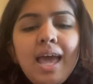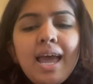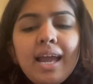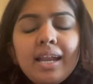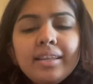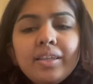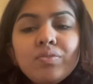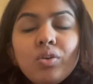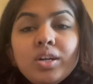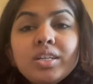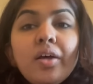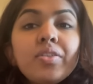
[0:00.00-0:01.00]
and they've
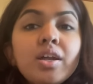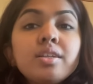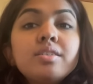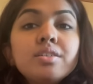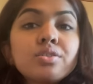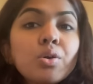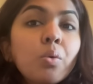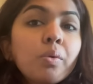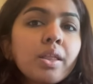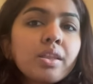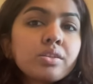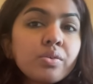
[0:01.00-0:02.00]
not done that since COVID,
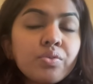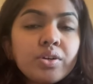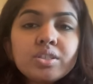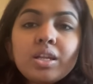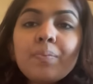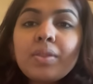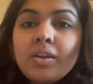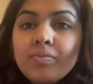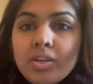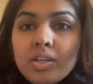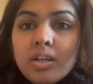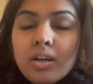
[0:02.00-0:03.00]
and this is the first time they
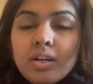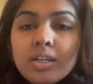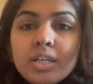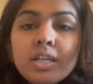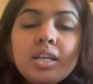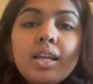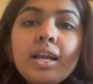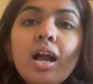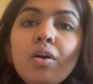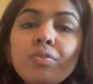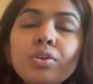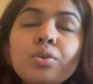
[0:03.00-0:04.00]
did it like
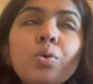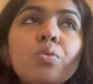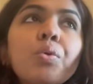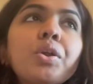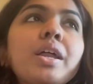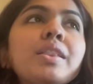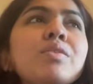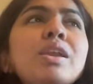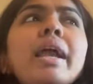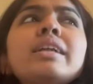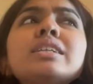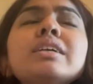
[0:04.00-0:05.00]
after COVID. And there were
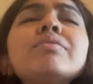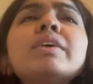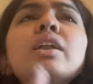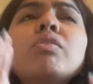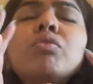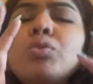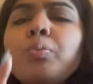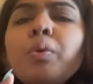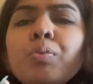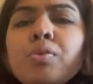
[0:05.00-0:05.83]
actually very few people. It